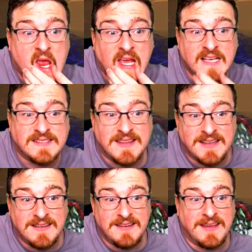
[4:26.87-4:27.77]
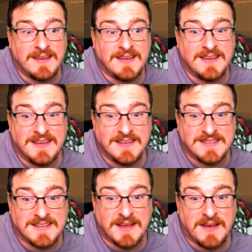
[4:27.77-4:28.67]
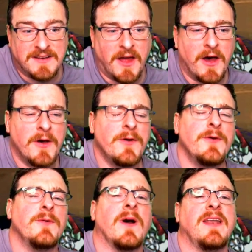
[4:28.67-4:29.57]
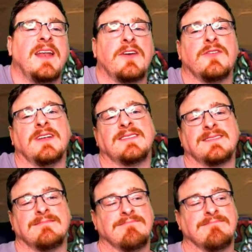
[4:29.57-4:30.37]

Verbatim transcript: Is the no? I need a crit.